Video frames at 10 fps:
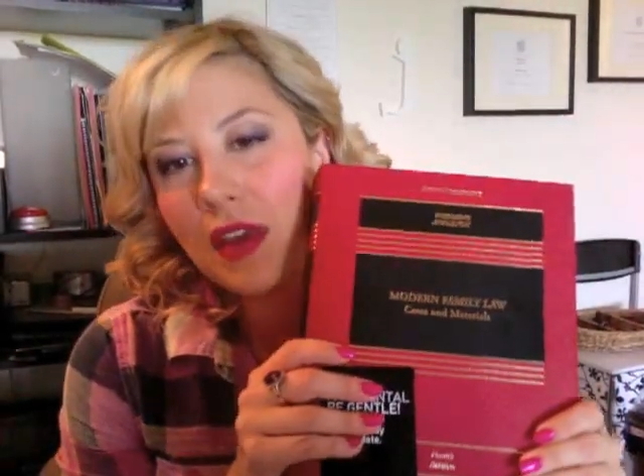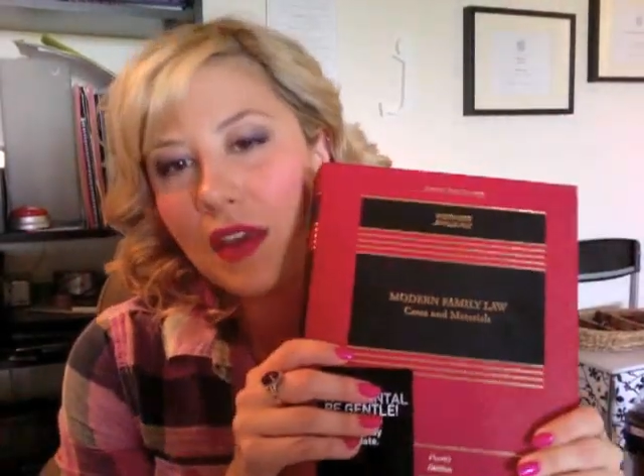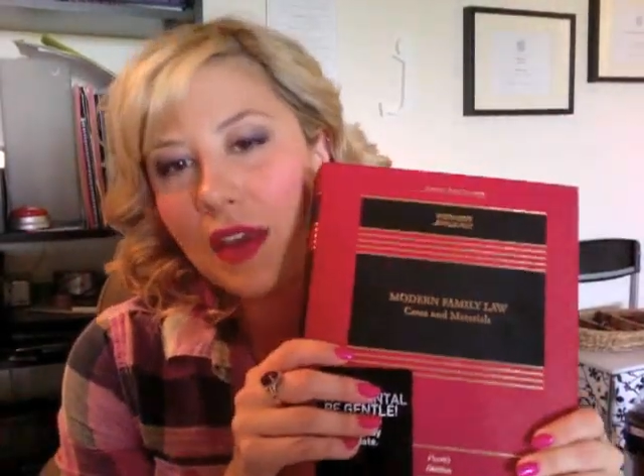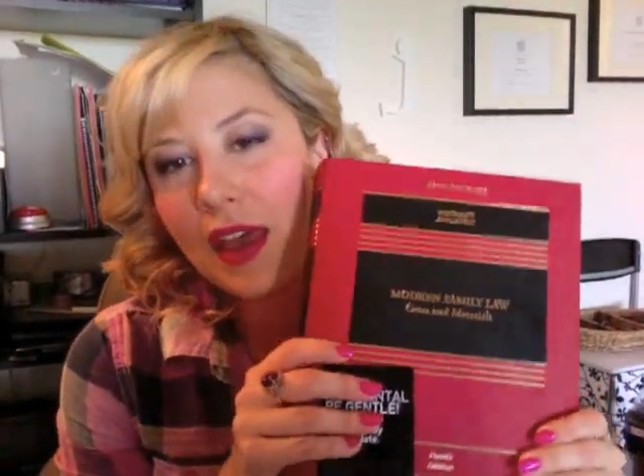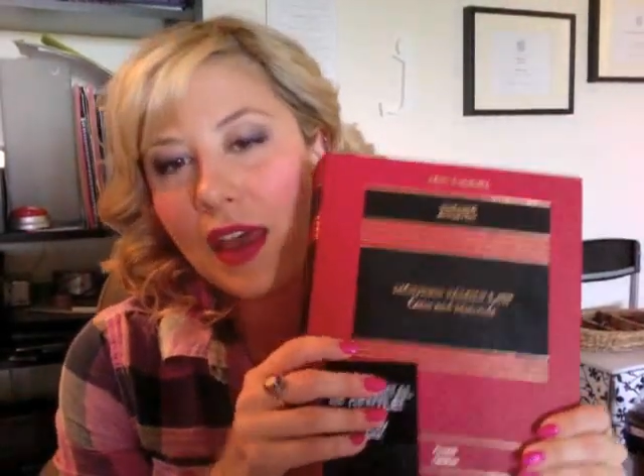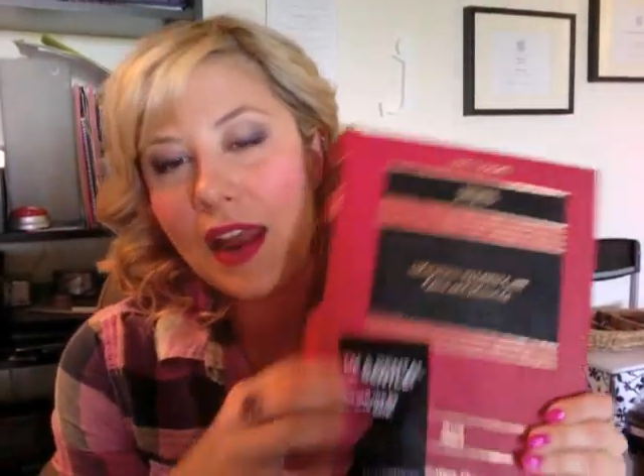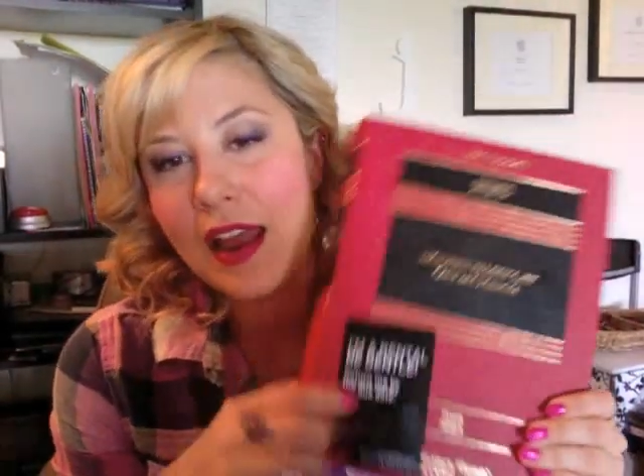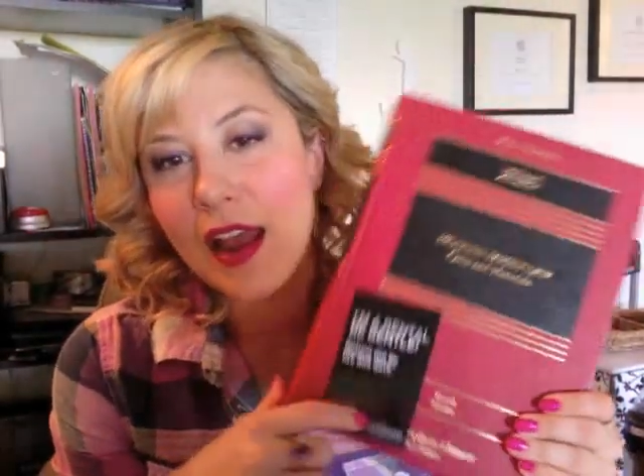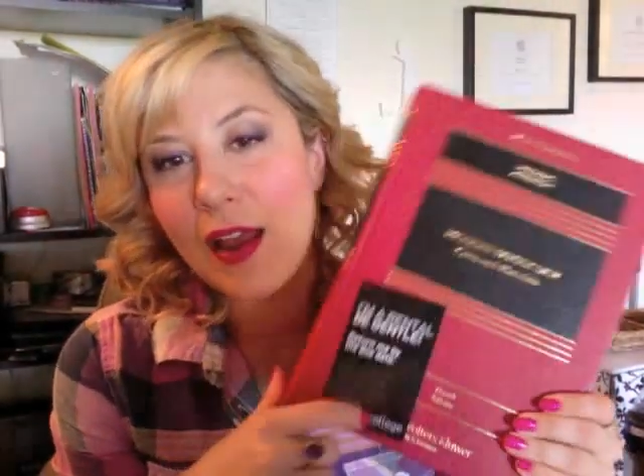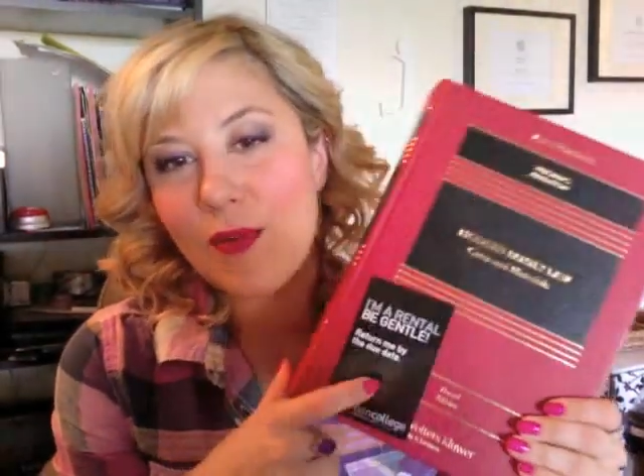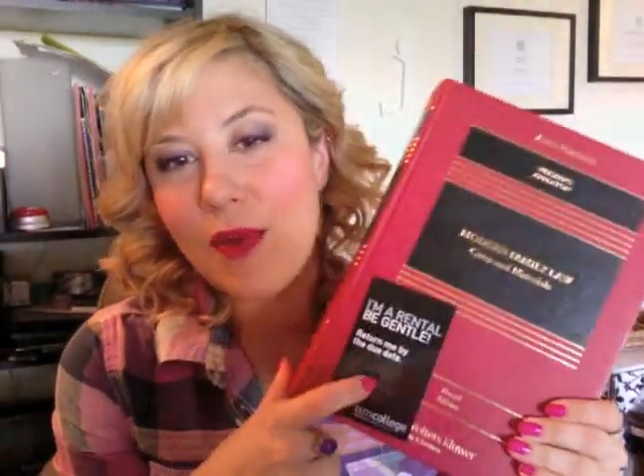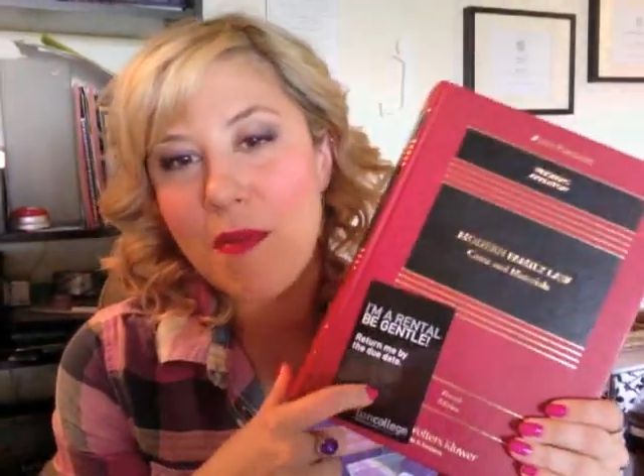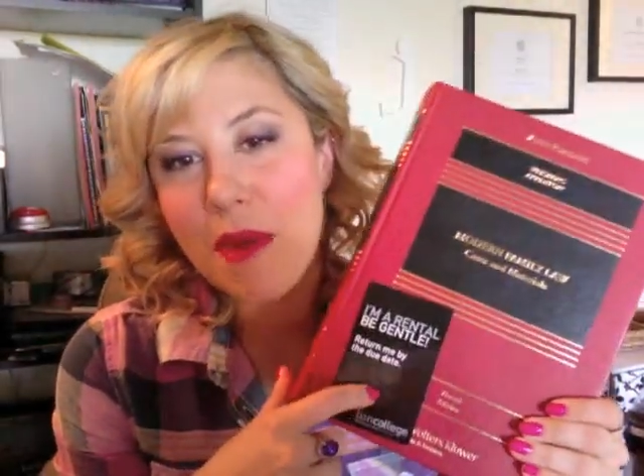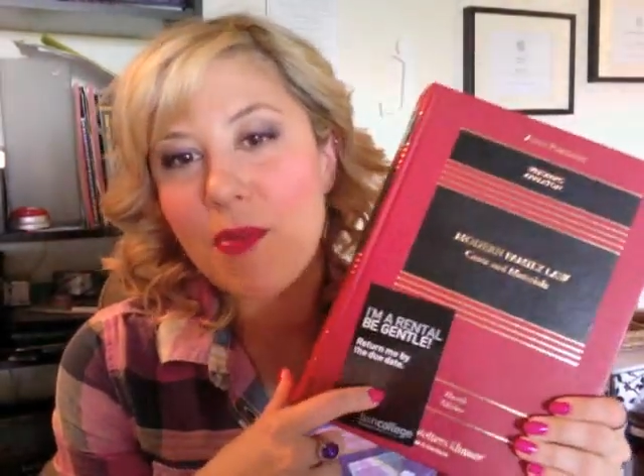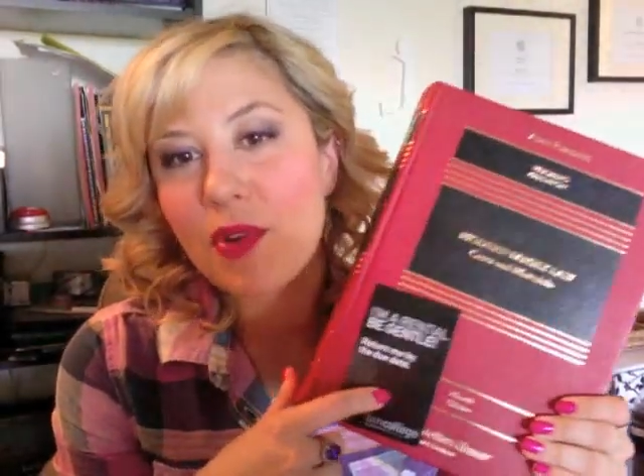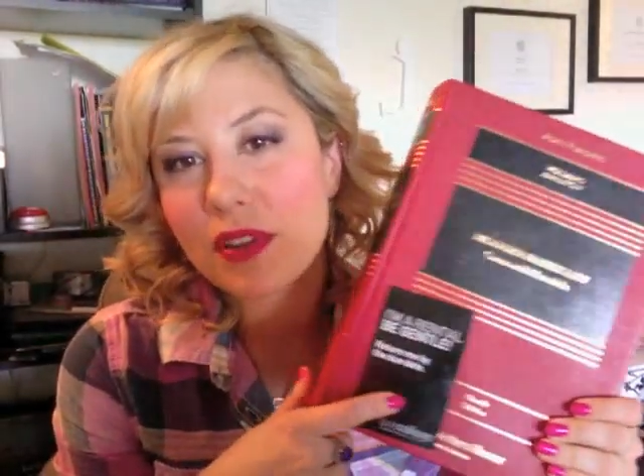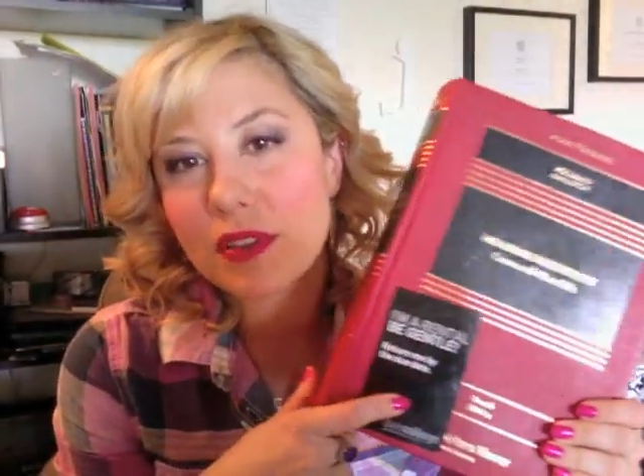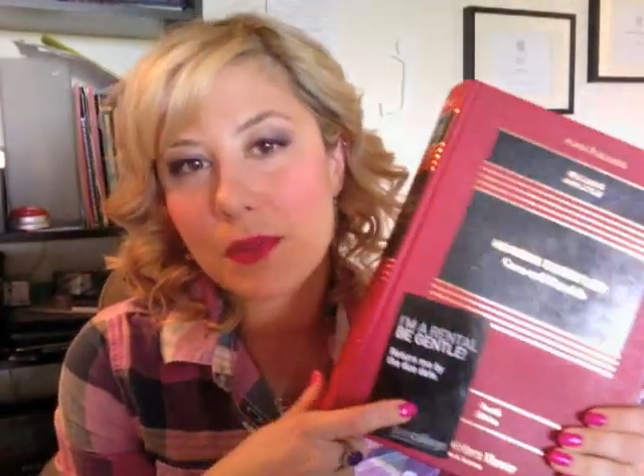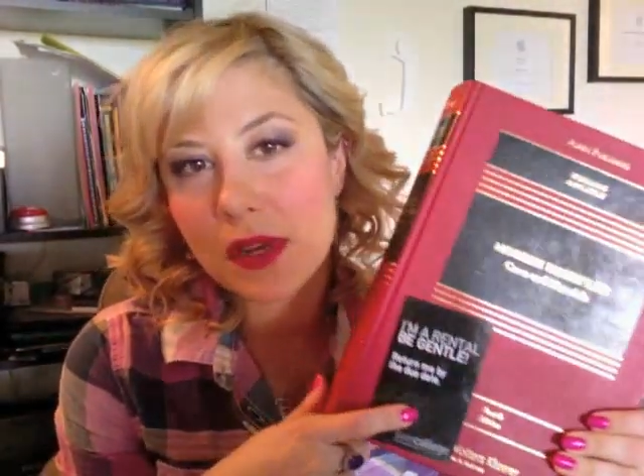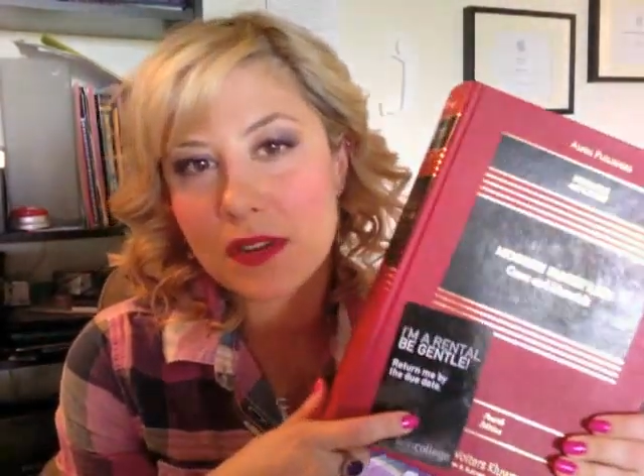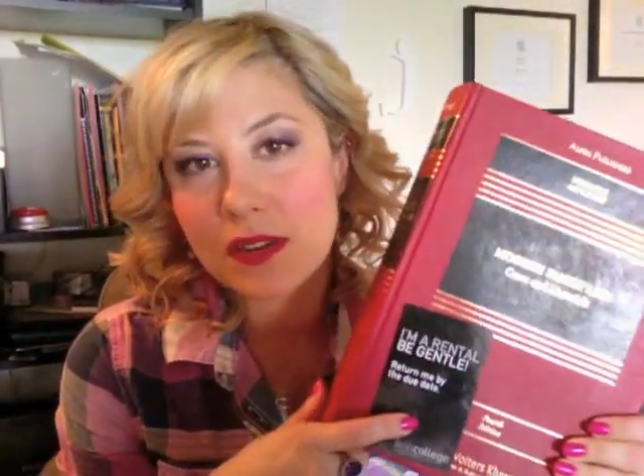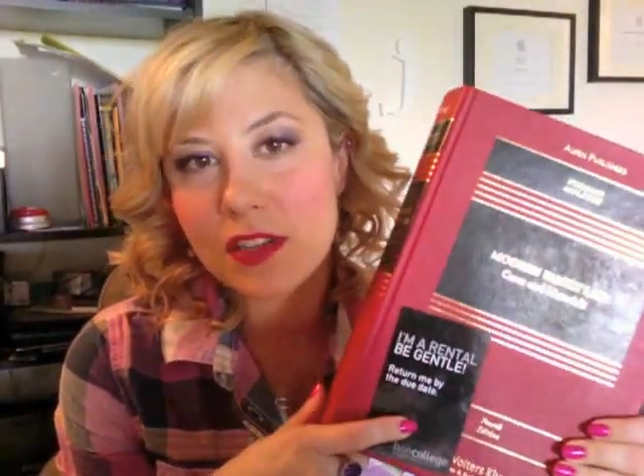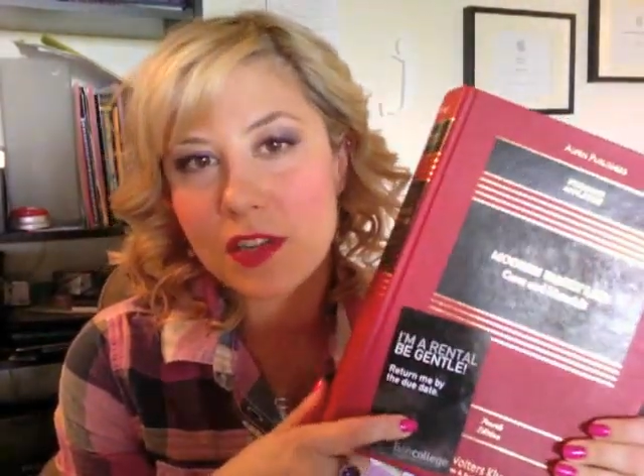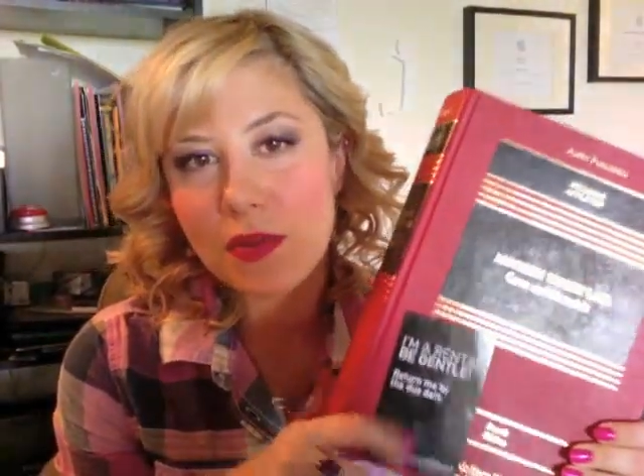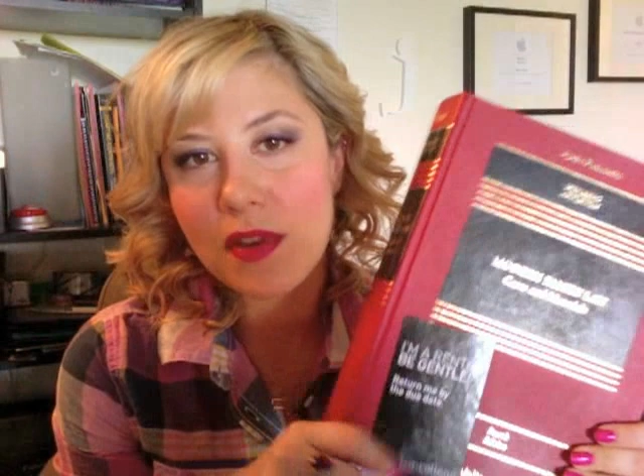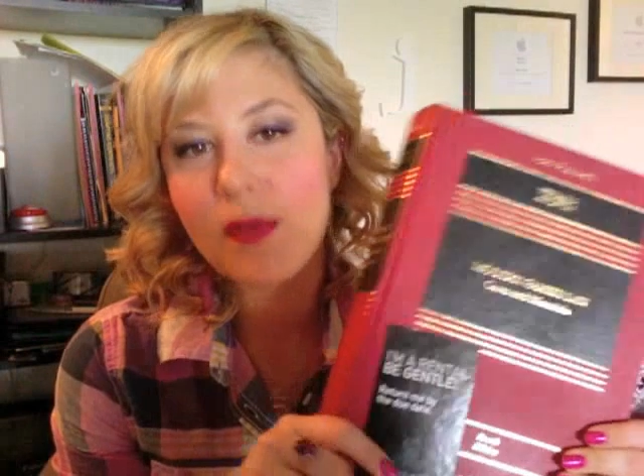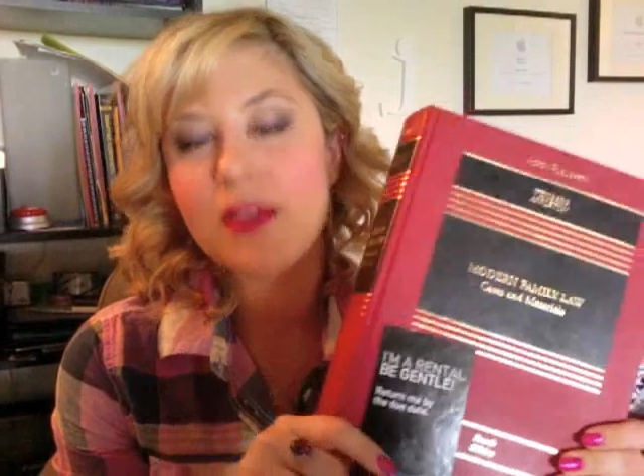And I rent my books because it's cheaper that way,